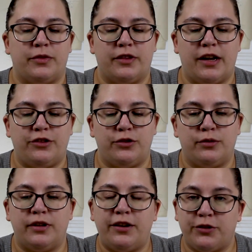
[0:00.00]
They
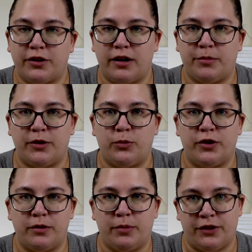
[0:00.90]
do laser cut
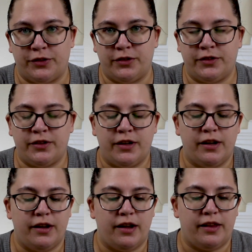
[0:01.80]
wooden puzzles.
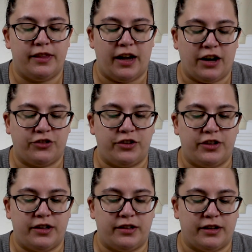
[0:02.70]
And they actually
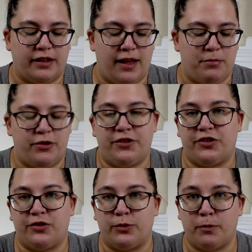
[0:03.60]
did a
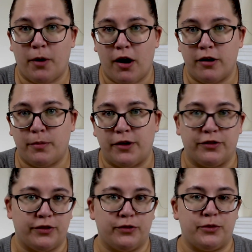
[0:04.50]
collaboration with Par
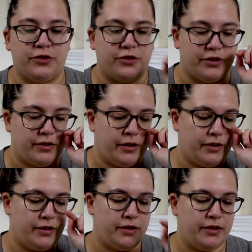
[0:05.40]
Puzzles, which is a
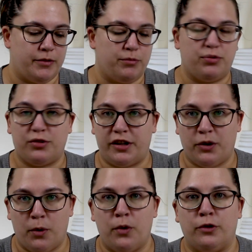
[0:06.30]

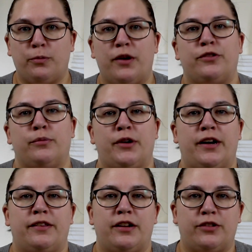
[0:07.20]
pretty old puzzle
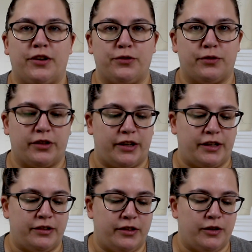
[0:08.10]
brand that does
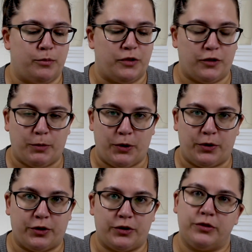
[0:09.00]
really
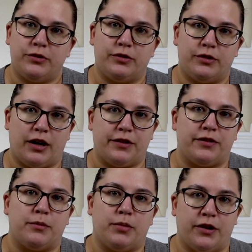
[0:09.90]
bespoke
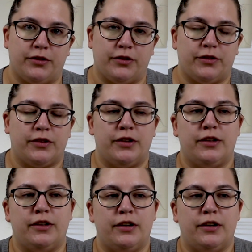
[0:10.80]
custom puzzles.